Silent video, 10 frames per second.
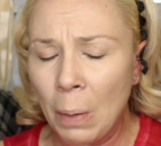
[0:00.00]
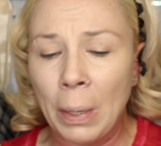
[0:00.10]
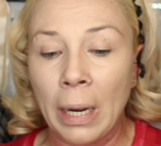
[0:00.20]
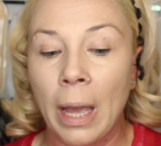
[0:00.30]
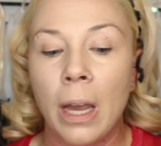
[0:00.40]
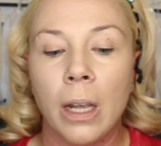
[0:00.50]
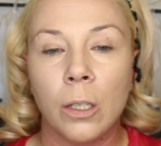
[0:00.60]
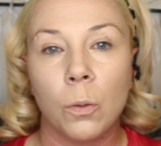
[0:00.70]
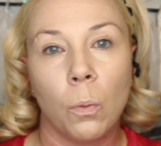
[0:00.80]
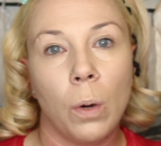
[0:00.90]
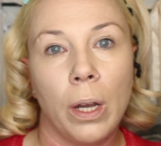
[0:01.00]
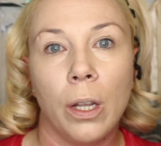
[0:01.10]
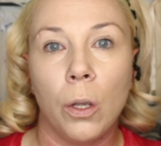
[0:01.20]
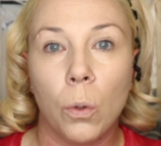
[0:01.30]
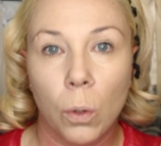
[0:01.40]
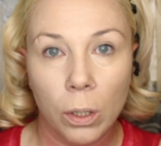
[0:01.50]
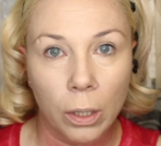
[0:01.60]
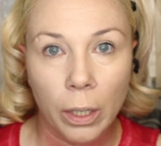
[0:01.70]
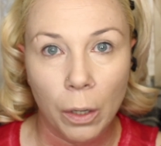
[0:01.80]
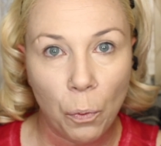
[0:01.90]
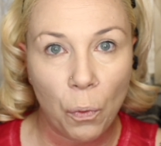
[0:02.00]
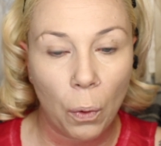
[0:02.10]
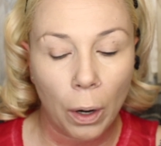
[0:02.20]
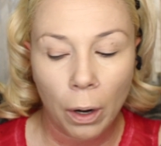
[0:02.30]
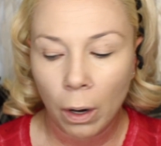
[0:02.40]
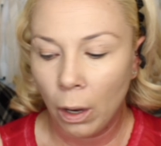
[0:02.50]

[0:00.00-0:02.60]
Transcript: But again, it's what you're looking for.